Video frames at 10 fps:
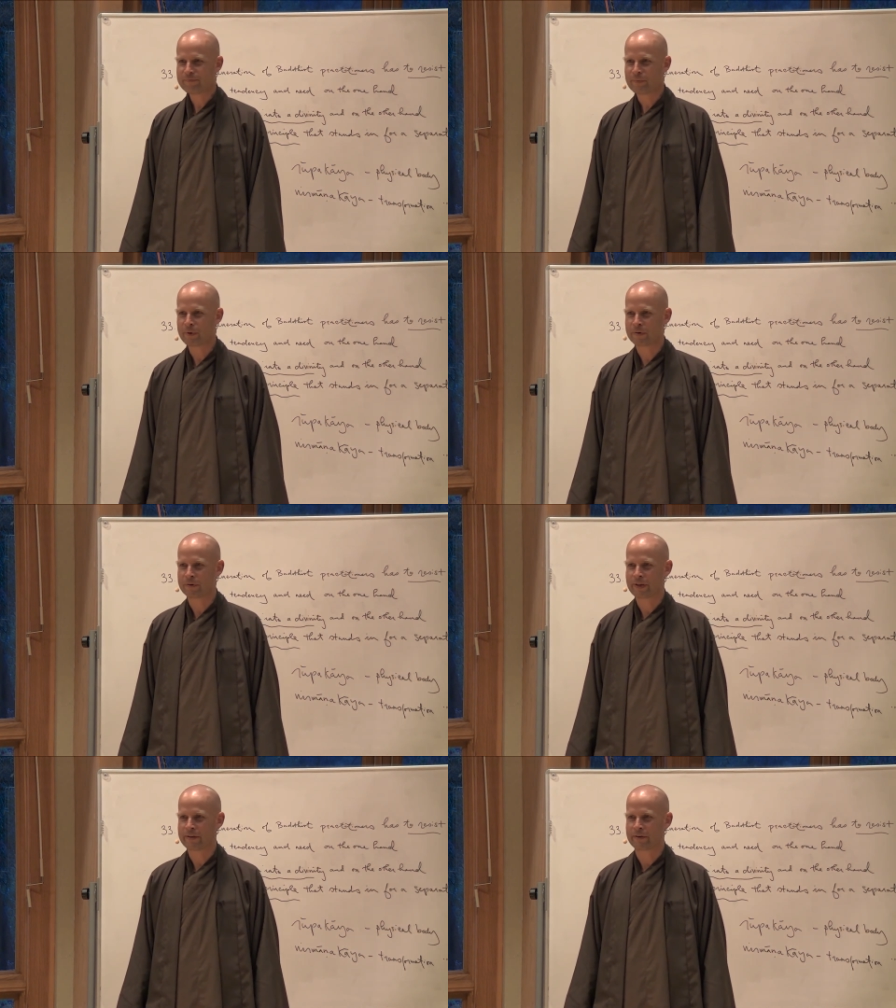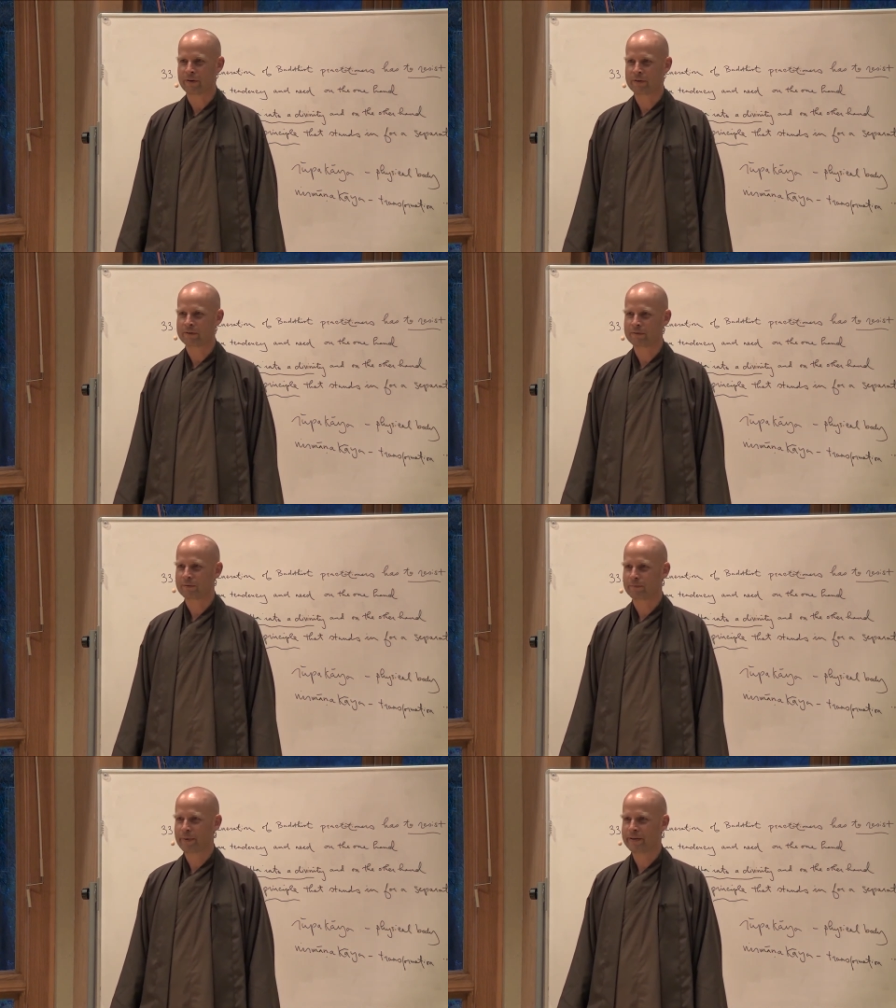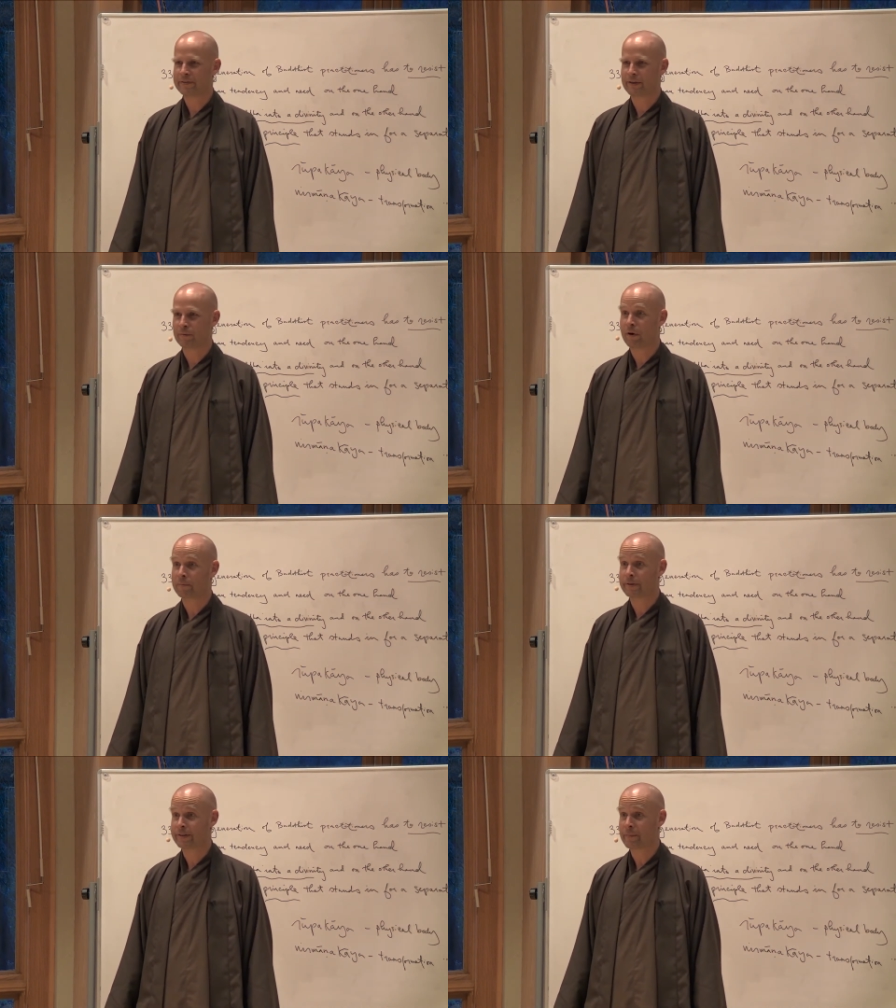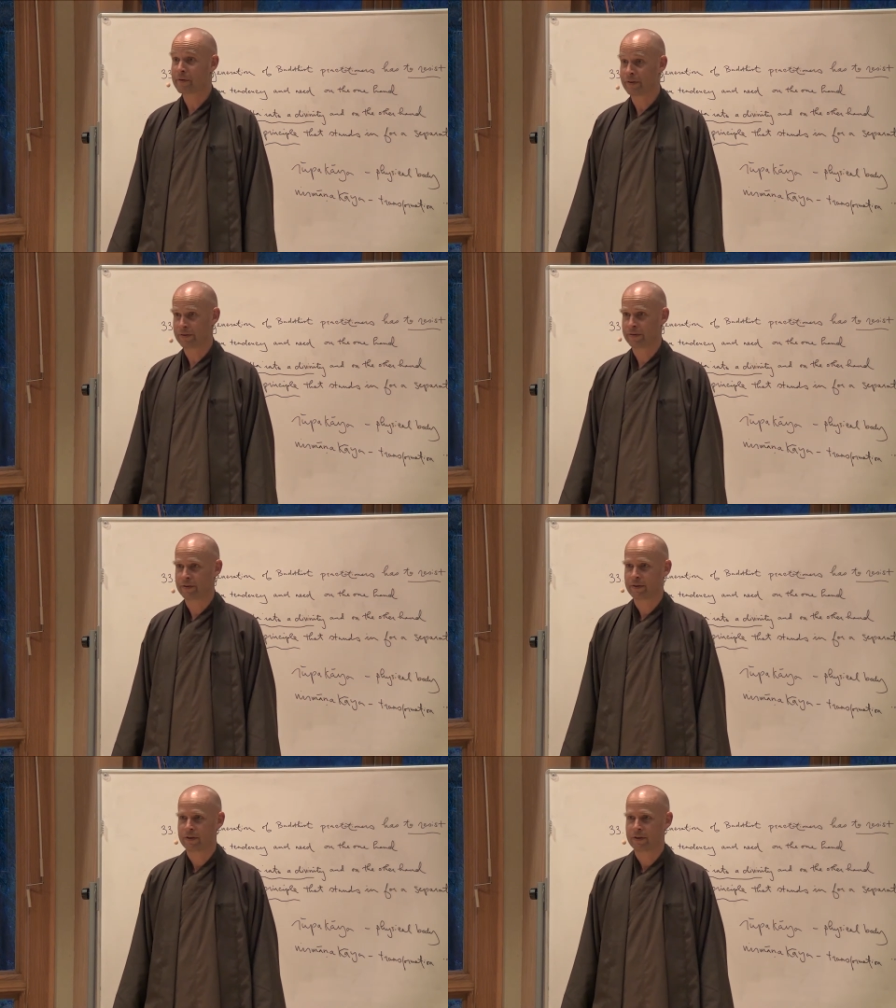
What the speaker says: But of course, that's all based on wrong perceptions.